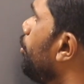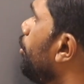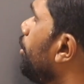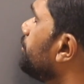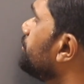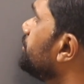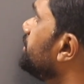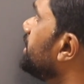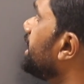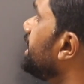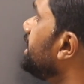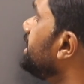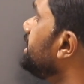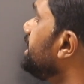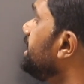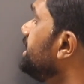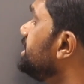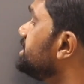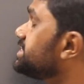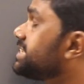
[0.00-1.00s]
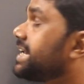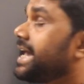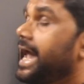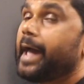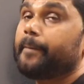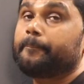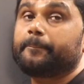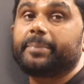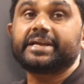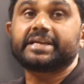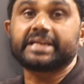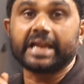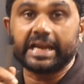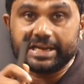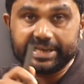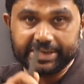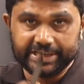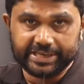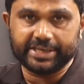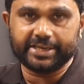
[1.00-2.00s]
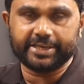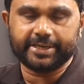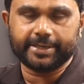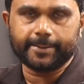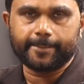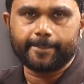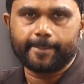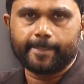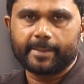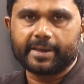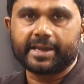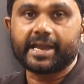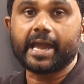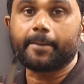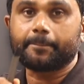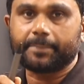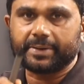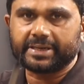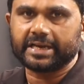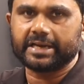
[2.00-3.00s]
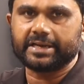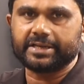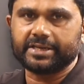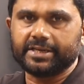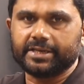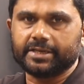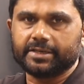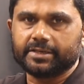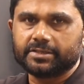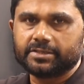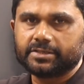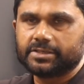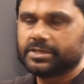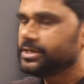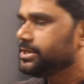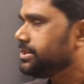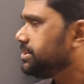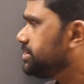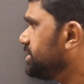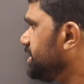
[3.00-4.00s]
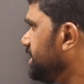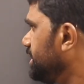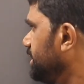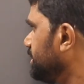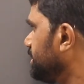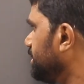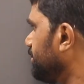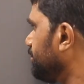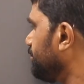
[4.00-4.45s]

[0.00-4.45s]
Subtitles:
of the ring is capital E, capital E. See, the